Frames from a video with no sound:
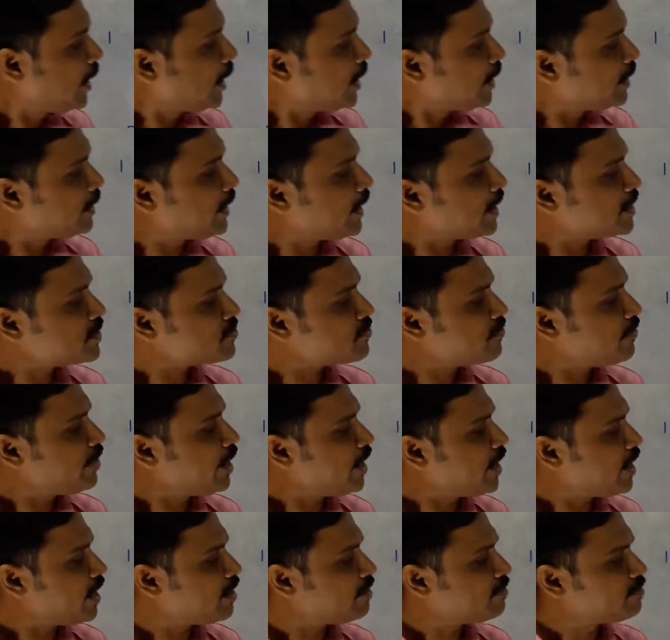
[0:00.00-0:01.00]
Next we
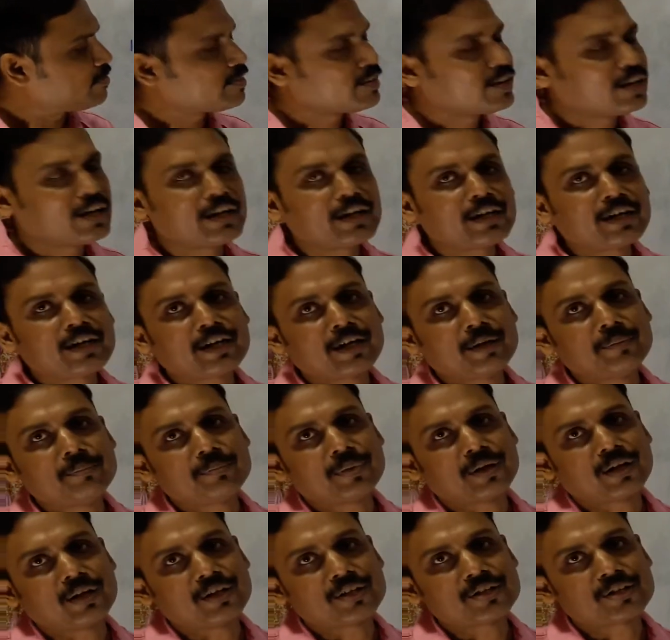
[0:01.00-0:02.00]
have
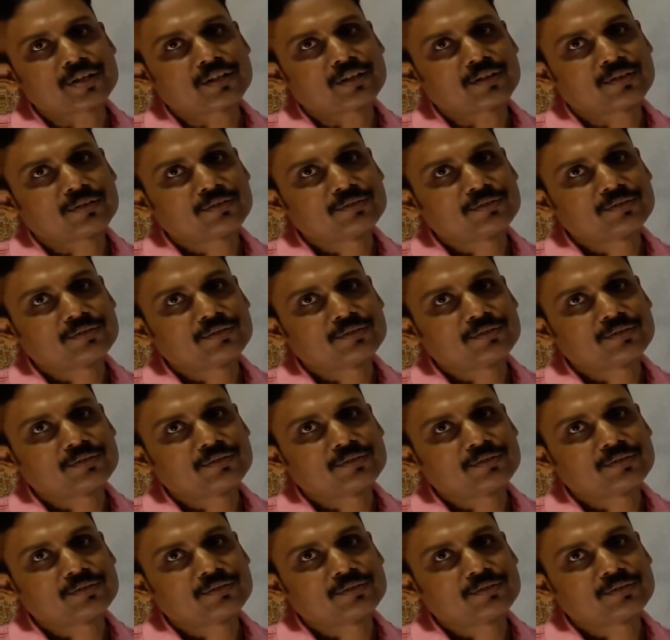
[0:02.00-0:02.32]
temperature.